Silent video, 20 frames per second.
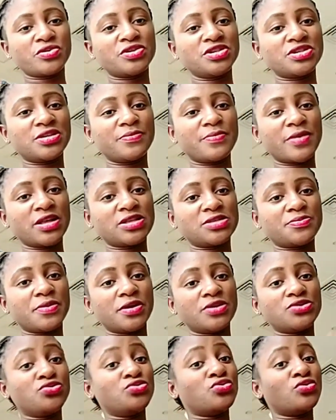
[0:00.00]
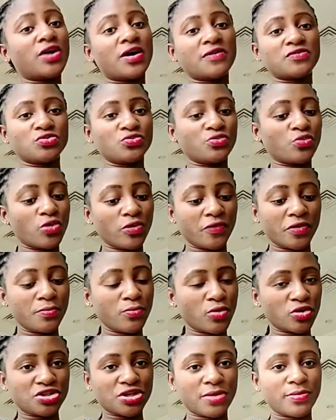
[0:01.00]
which is a bed space, you don't have to worry
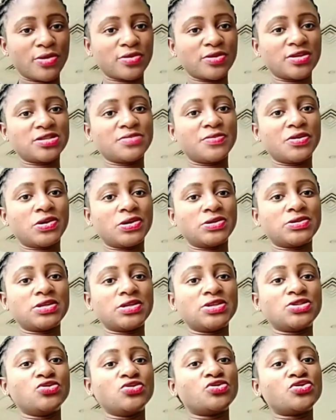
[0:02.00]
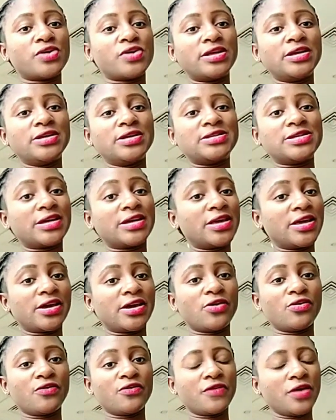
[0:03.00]
much about this because it's usually taken
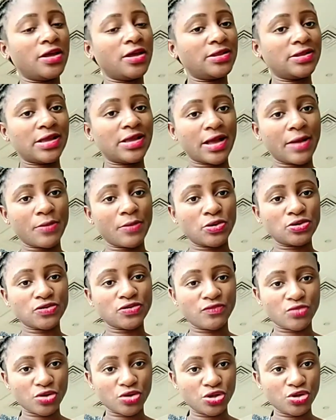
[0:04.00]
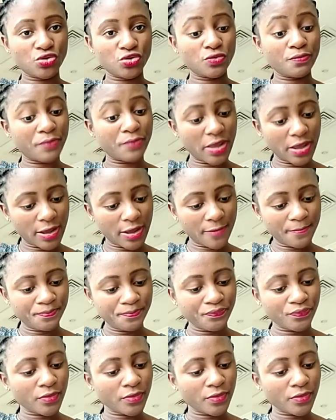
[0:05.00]
care of in the amount of money you pay.